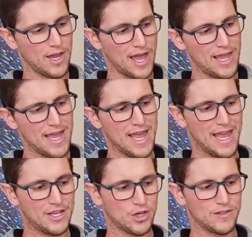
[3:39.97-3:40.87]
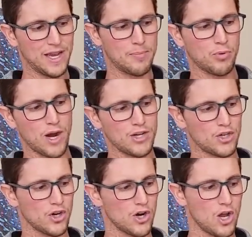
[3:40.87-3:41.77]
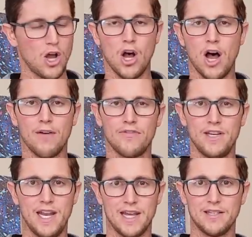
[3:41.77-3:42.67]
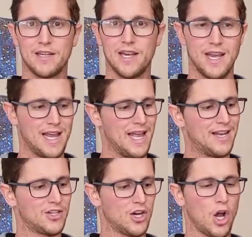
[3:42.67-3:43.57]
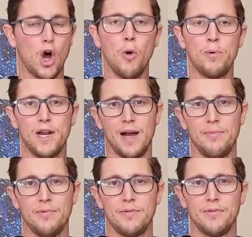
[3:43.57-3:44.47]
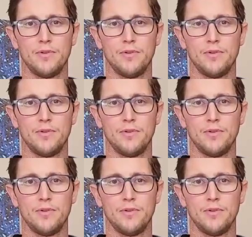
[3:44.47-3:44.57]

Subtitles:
Okay, and it's going to take pressure off the disc, and it's going to open up